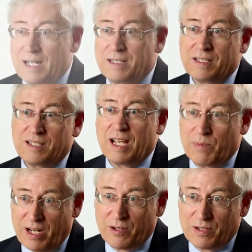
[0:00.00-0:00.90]
And it's the same
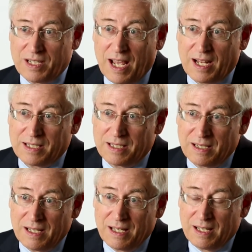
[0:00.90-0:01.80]
in other states.
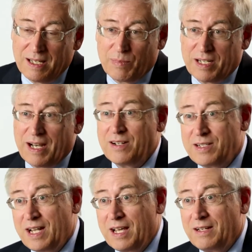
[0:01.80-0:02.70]
But in our
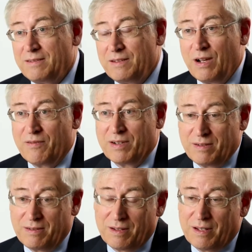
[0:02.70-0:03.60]
state, you have
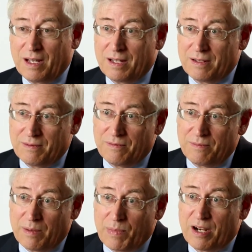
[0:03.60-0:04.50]

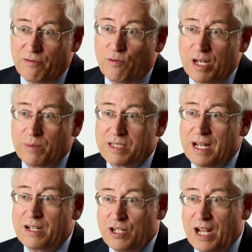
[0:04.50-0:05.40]
about a
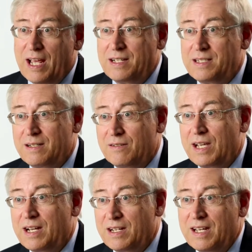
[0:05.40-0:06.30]
40% chance of
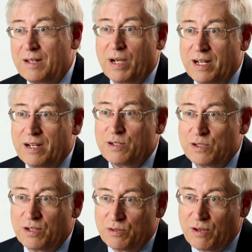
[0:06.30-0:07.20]
getting hit by an
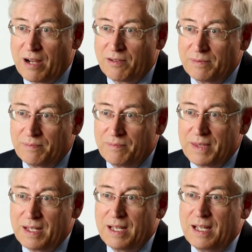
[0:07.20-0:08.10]
uninsured driver.
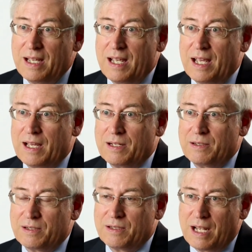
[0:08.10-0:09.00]

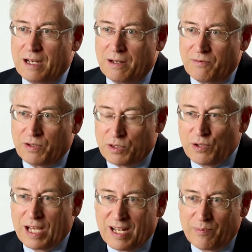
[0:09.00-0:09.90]
And if you
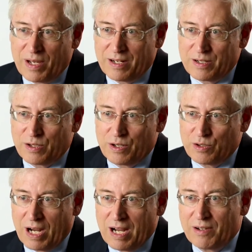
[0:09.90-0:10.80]
do get hit by an uninsured
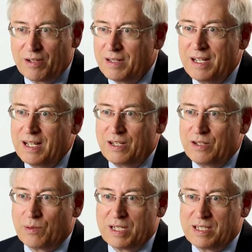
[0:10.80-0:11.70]
driver,
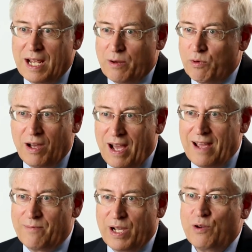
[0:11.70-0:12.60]
you'll be saying, well, I
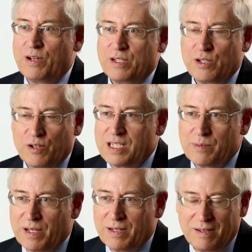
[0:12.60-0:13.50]
have my own insurance,
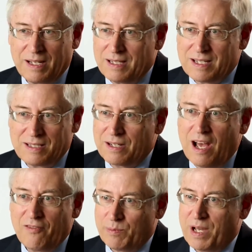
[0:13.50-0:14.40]
but it doesn't
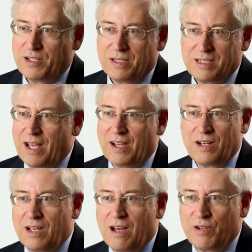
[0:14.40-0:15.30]
cover much. It's not
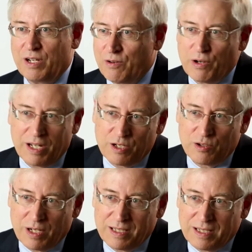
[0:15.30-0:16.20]
going to cover your own
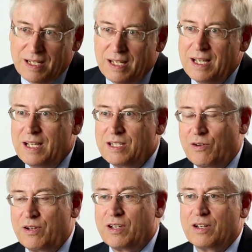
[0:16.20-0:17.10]
injuries. It's
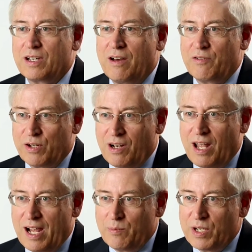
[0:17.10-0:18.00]
only going to cover your
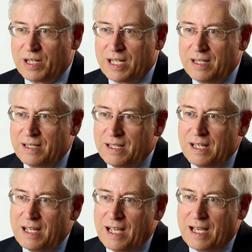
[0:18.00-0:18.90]
liability.
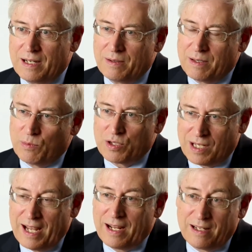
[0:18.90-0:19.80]
And most
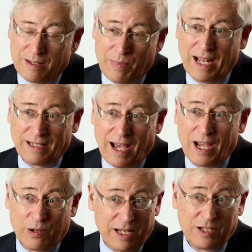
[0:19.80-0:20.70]
likely, the bad
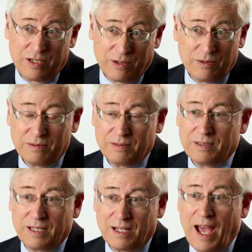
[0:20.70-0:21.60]
guy who hit you,
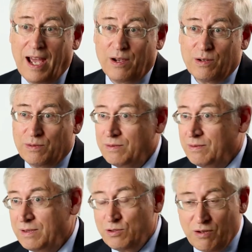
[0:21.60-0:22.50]
the guy who
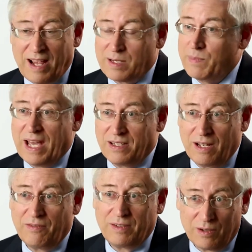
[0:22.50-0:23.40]
drives bad
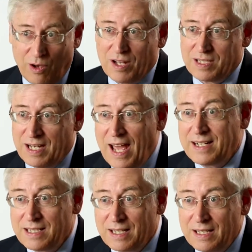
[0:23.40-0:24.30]
enough to cause an
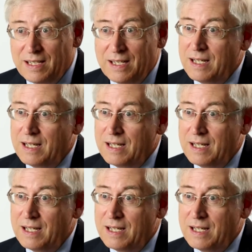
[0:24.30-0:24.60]
accident,